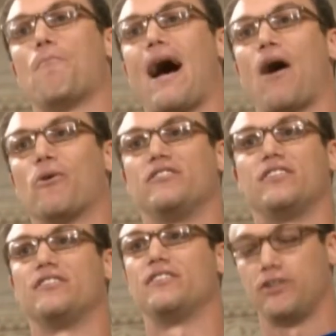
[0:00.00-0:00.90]
Power is
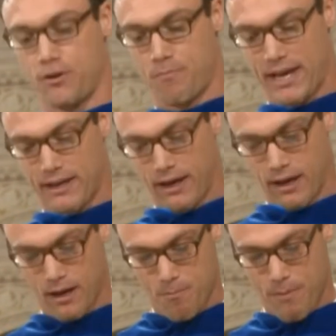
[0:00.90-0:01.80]
decision
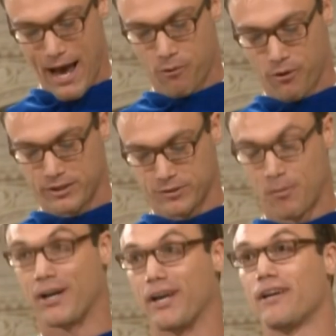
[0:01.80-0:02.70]
making. Power is
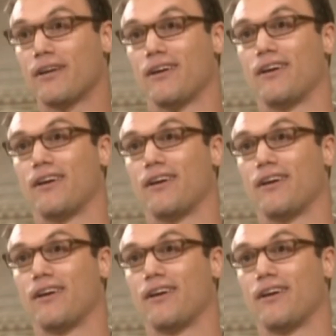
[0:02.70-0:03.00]
money.